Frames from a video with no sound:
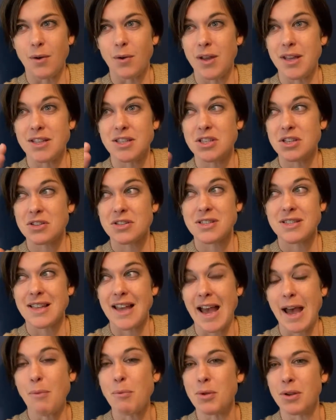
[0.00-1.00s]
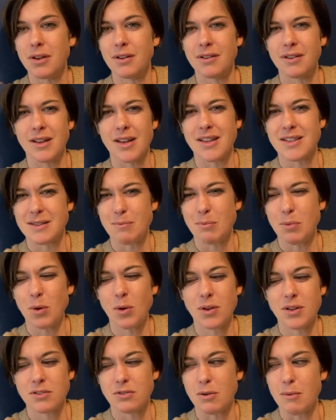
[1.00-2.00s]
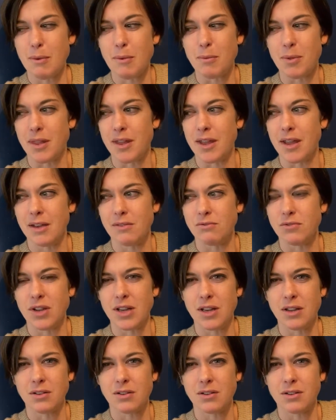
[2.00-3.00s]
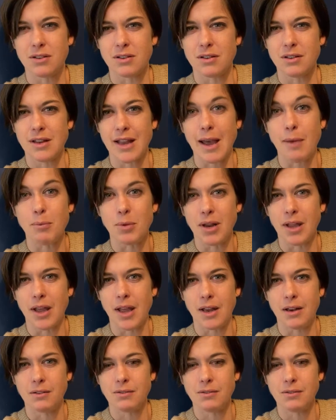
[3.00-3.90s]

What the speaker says: It just happened, and it's important to remember that it really could happen again.